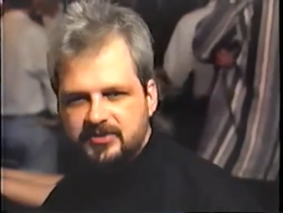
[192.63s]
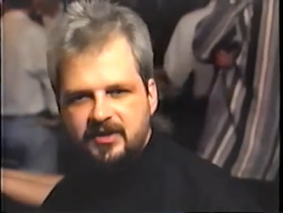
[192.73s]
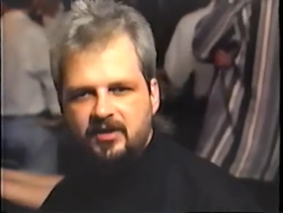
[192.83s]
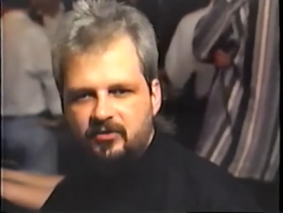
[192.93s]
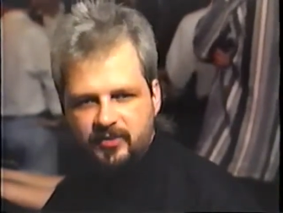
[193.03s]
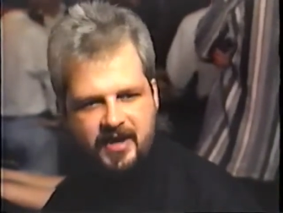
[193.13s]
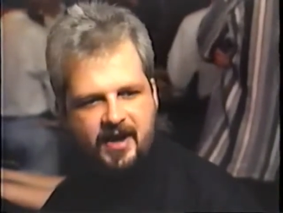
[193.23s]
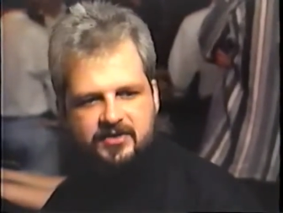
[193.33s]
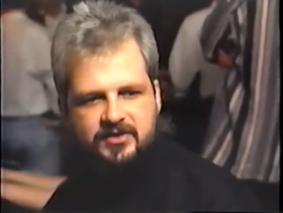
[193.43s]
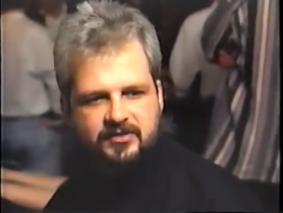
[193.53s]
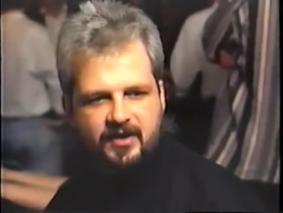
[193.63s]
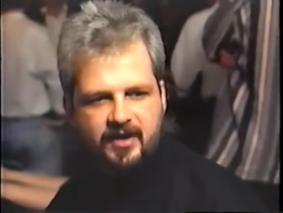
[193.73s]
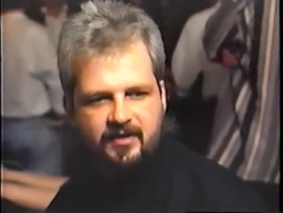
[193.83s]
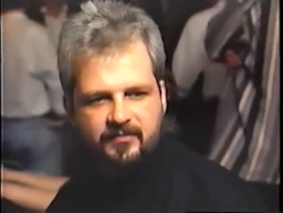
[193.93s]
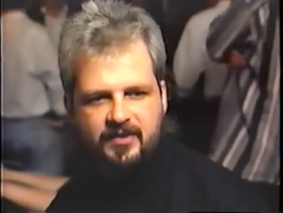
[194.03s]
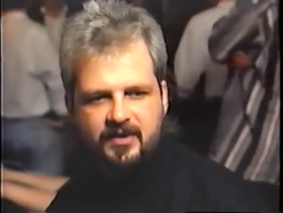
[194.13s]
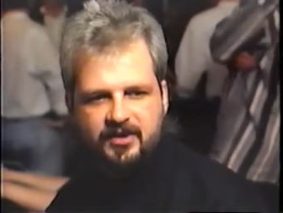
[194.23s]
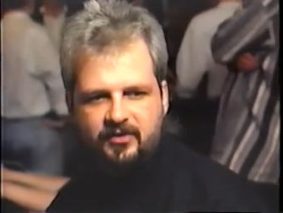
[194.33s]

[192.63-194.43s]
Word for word: skill, reaction time.